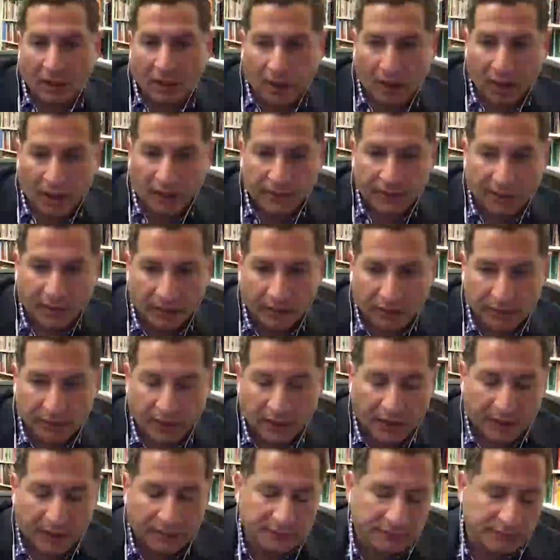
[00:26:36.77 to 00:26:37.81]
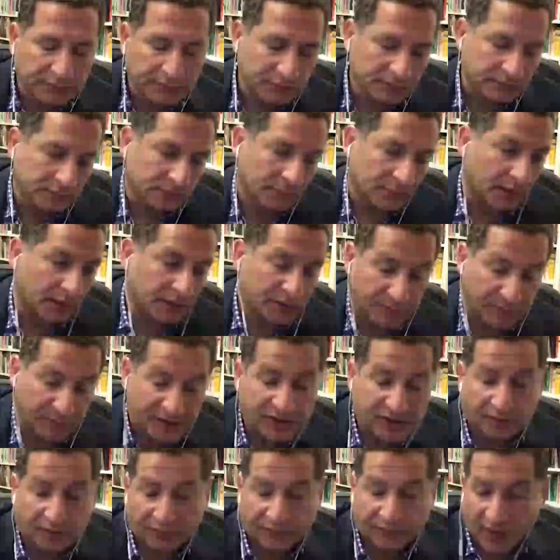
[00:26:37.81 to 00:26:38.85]
on
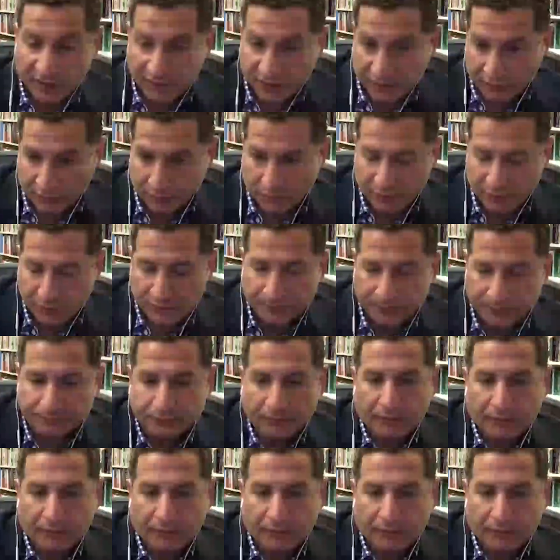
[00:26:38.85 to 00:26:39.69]
especially on Fox News,